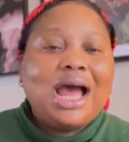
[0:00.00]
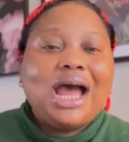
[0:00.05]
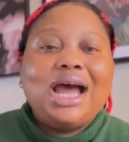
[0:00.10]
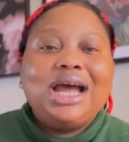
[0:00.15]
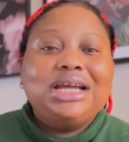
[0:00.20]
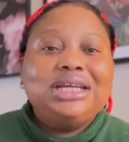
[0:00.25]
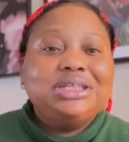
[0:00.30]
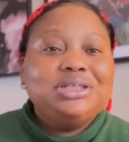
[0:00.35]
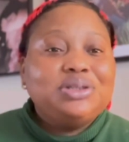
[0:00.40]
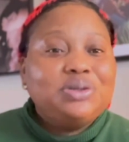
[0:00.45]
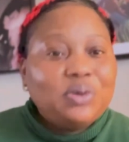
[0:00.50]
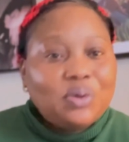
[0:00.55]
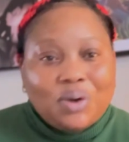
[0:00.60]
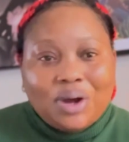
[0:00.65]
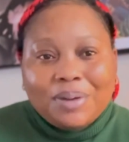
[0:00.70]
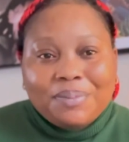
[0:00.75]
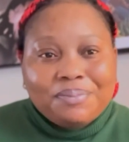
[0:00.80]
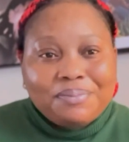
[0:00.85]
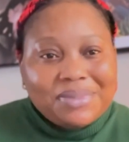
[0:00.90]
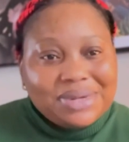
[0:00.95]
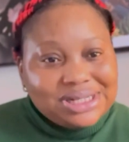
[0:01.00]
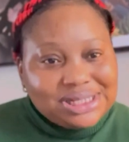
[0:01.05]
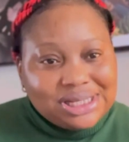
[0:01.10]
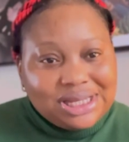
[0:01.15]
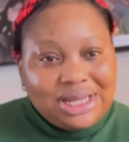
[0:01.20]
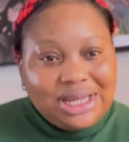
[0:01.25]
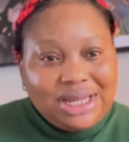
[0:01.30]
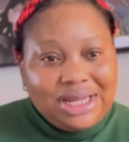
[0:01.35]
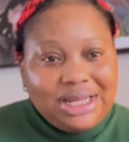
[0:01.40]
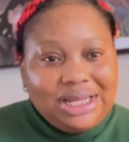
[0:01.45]
I glow up my
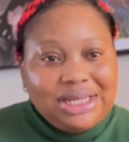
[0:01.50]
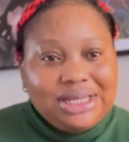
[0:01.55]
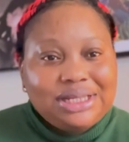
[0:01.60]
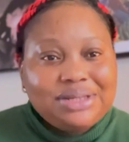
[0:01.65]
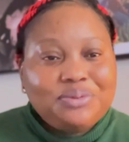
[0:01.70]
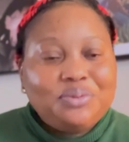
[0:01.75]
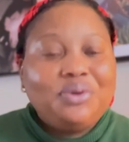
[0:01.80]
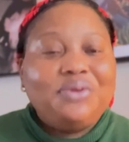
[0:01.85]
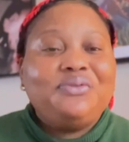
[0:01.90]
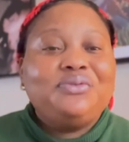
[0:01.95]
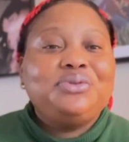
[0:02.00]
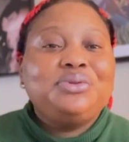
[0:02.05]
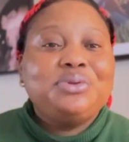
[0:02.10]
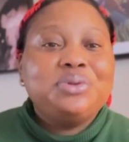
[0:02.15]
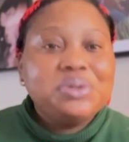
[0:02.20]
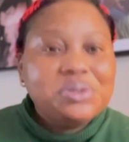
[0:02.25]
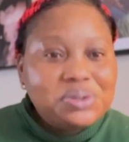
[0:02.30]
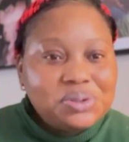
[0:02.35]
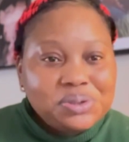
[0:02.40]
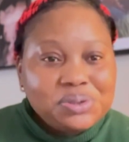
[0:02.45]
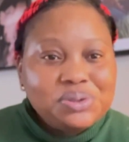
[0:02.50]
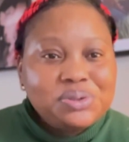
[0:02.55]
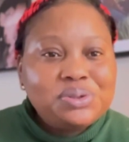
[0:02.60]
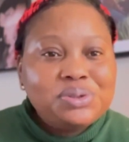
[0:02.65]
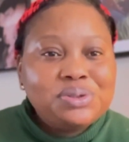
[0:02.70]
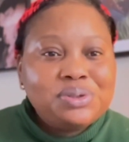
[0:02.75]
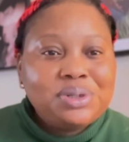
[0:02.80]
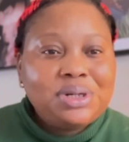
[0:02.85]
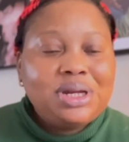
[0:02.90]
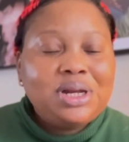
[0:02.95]
skin with
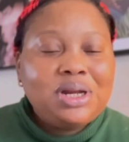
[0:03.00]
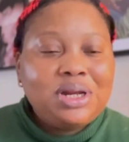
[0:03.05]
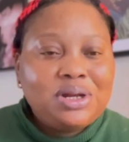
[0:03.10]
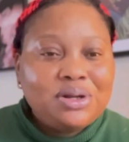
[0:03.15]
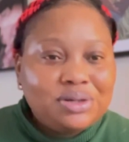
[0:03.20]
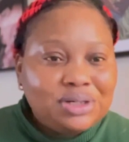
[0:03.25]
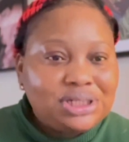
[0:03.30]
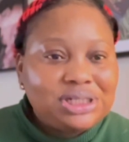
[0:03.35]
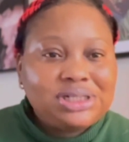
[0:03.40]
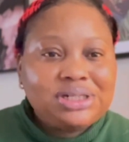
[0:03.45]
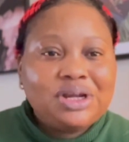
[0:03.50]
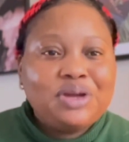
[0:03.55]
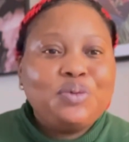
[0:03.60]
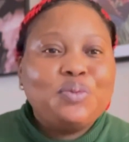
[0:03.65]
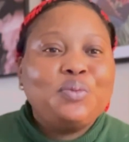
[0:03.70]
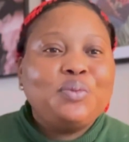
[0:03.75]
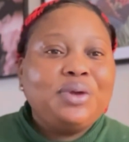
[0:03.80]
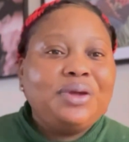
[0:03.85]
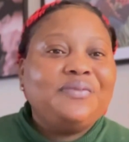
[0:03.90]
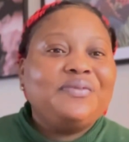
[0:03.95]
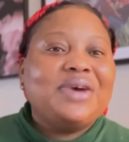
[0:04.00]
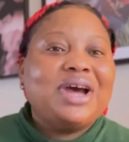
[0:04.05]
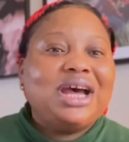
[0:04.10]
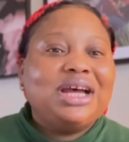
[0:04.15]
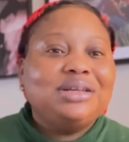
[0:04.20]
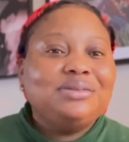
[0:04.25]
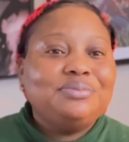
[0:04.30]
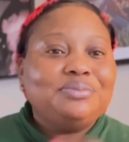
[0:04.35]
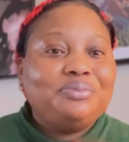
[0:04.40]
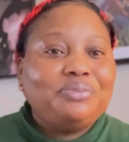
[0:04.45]
two lotion
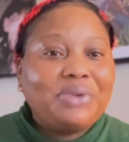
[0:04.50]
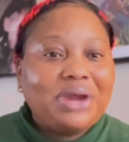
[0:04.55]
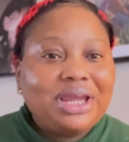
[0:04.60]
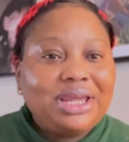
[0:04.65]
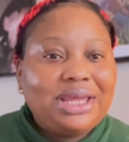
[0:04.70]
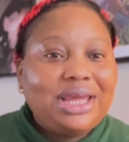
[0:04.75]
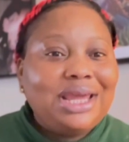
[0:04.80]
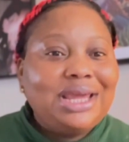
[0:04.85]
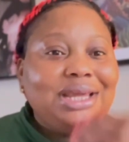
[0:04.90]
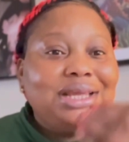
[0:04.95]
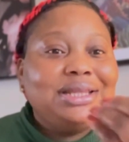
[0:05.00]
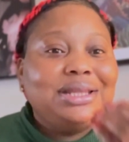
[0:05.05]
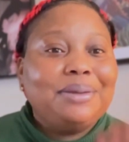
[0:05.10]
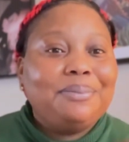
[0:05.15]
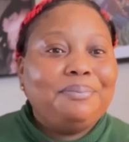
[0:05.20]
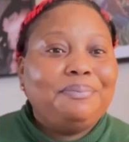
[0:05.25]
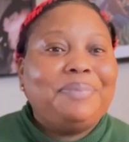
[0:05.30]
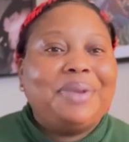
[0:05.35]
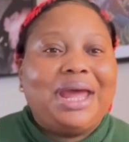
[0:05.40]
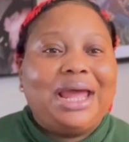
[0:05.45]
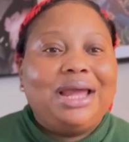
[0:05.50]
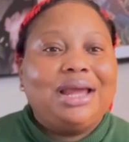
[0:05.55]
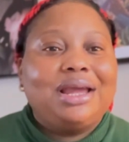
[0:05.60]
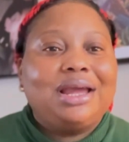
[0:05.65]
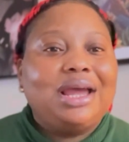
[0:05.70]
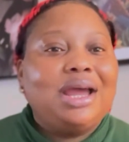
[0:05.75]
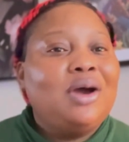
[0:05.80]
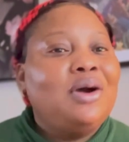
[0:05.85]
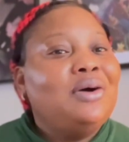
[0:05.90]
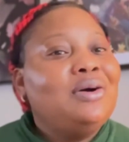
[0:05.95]
without breaking the
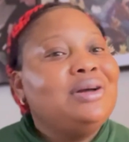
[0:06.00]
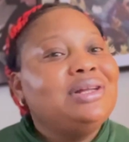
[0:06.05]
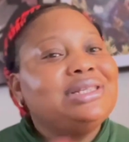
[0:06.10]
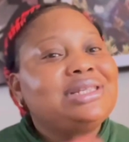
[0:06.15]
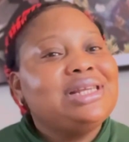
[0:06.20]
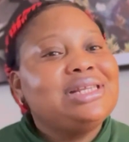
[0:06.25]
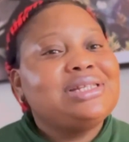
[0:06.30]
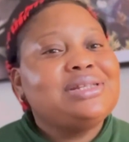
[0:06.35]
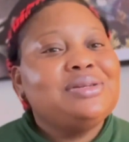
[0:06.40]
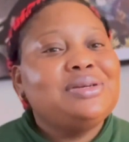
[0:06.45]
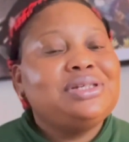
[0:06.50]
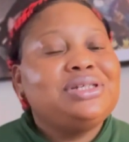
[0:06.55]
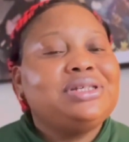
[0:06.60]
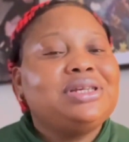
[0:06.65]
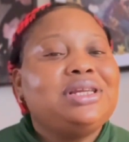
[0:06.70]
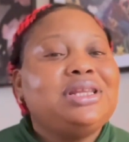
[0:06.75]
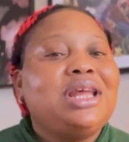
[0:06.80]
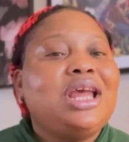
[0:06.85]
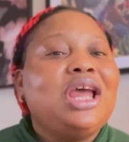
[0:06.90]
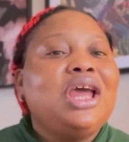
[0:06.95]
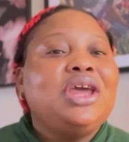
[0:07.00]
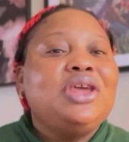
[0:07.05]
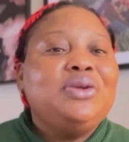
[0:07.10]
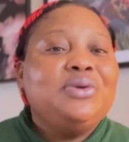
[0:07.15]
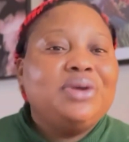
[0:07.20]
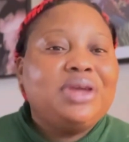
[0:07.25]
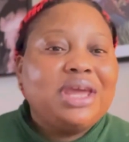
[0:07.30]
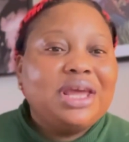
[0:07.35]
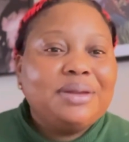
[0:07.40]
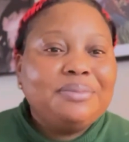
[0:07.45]
bank all those lotion
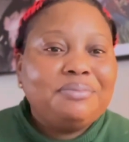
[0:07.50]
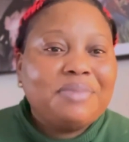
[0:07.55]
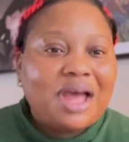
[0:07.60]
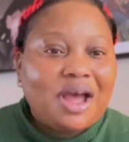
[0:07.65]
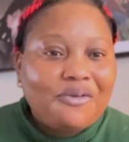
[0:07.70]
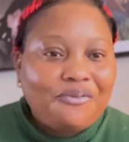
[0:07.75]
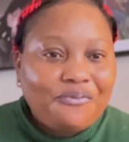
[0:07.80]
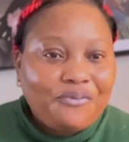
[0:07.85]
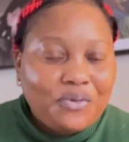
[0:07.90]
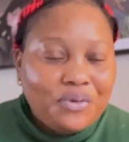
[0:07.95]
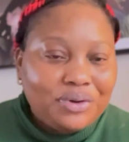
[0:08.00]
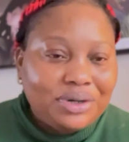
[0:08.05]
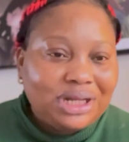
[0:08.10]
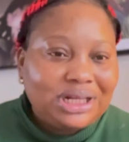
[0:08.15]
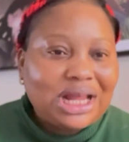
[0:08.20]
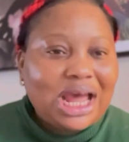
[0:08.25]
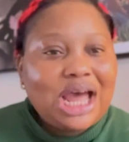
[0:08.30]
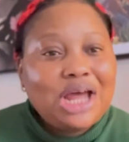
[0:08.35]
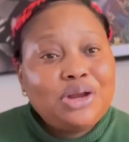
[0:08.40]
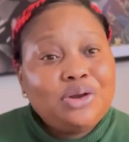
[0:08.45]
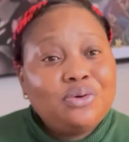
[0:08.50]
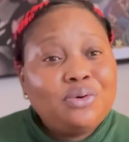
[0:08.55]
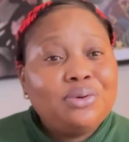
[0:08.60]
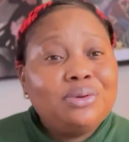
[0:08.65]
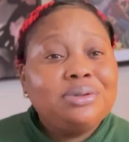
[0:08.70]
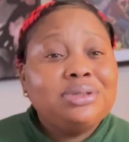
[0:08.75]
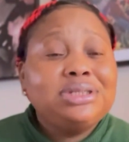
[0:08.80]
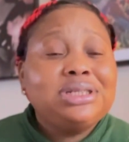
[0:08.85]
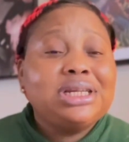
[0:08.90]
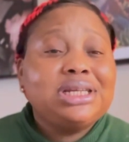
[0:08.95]
you can afford it i
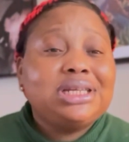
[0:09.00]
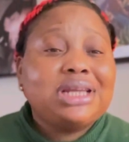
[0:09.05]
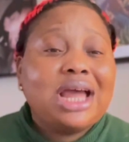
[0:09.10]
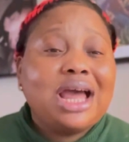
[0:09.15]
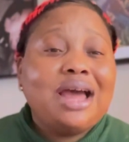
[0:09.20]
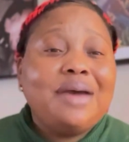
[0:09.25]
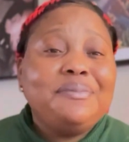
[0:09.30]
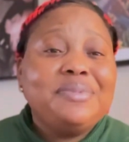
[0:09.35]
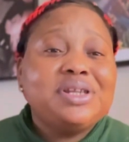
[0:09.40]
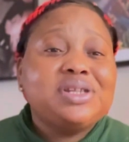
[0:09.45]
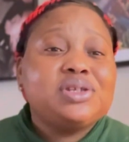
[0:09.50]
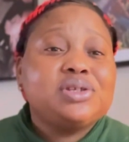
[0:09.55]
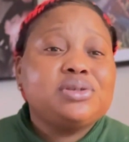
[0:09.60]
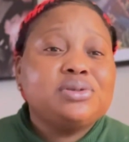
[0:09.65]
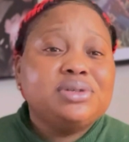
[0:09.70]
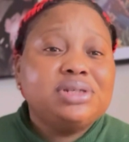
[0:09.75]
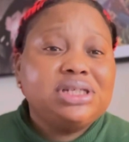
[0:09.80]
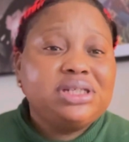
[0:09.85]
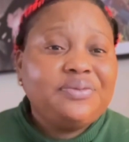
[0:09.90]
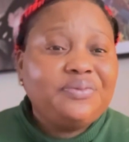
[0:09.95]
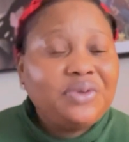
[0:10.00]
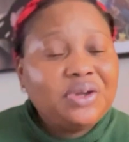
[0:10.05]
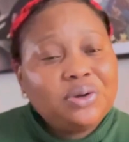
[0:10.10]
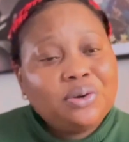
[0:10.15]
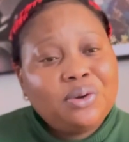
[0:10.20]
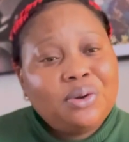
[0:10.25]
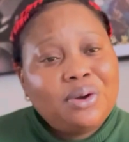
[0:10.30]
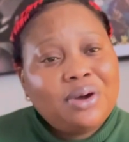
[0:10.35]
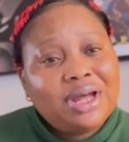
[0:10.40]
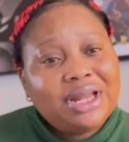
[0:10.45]
know the time is so
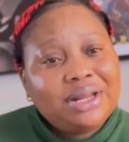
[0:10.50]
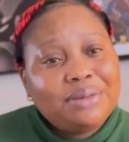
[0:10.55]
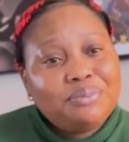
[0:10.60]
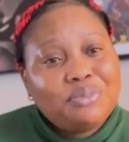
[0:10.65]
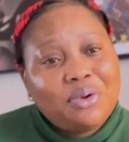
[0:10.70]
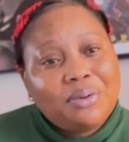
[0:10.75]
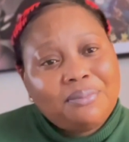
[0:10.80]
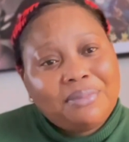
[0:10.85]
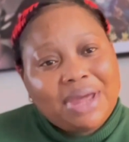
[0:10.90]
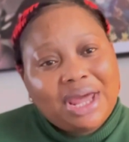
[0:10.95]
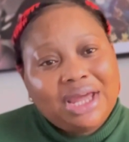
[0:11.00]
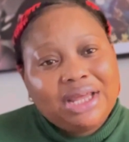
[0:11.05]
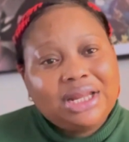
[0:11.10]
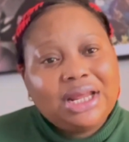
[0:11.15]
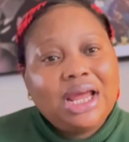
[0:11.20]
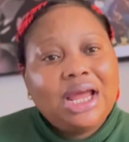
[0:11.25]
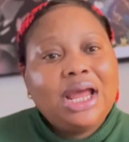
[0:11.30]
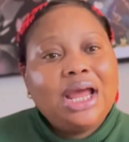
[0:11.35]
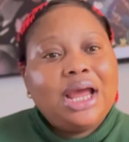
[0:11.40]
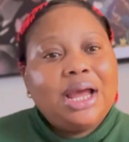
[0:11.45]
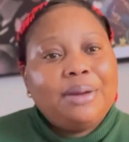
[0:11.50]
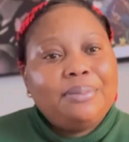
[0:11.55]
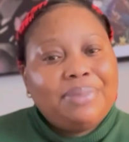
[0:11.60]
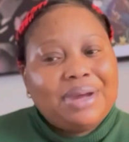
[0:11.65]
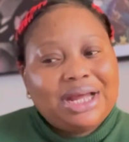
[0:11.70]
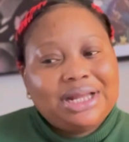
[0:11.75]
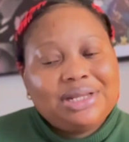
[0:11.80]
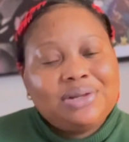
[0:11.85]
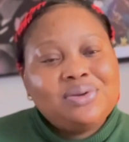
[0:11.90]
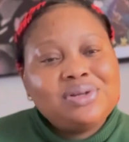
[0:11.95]
difficult at the moment
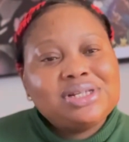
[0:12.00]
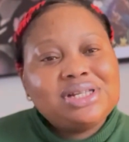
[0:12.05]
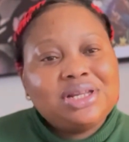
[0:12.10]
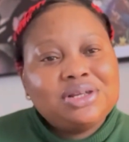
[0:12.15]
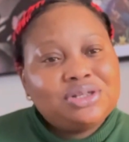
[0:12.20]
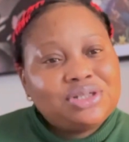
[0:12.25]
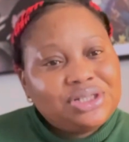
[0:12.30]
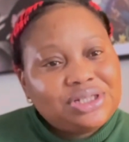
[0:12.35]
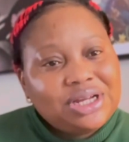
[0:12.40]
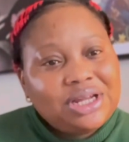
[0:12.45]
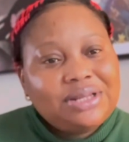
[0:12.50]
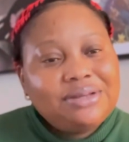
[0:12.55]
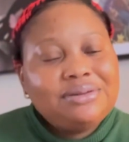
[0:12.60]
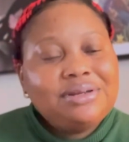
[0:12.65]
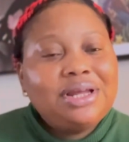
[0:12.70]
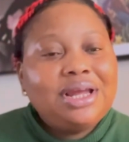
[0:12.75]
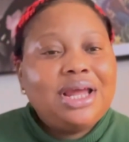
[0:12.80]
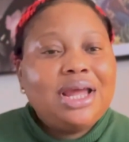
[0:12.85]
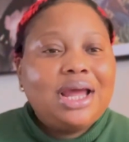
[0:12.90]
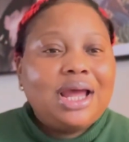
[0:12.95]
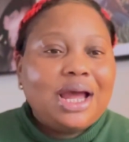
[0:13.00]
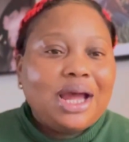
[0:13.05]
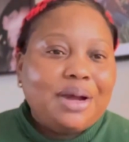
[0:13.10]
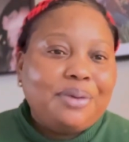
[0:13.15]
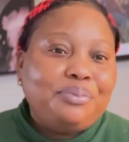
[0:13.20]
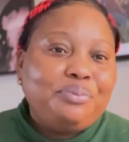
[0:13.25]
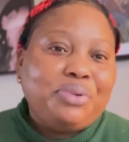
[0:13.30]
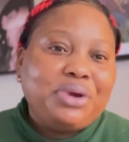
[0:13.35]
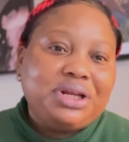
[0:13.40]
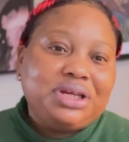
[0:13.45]
but those lotion
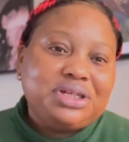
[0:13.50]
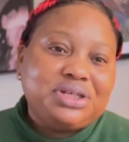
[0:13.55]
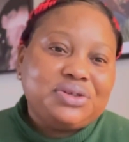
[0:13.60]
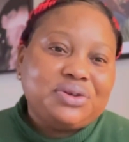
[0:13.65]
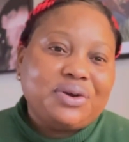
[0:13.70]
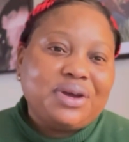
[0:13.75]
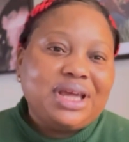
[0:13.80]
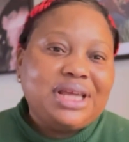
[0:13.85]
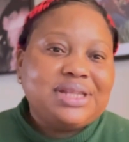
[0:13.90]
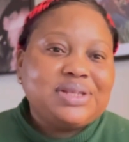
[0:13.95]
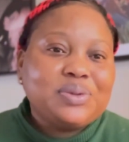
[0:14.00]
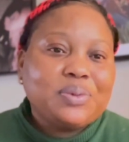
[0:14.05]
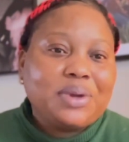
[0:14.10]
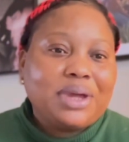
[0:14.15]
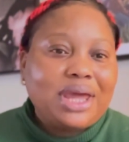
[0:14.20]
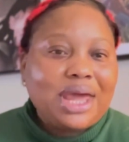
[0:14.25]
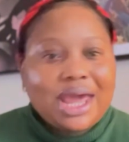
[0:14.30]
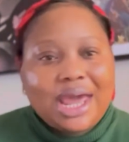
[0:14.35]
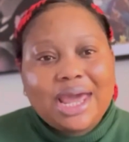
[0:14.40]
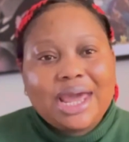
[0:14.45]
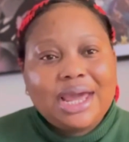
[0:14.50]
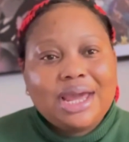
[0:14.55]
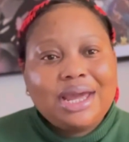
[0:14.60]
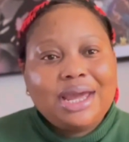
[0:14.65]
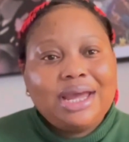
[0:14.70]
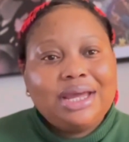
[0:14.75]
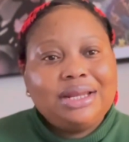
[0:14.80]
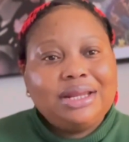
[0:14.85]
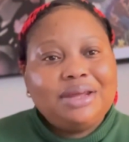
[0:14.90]
i'm pretty sure it's okay and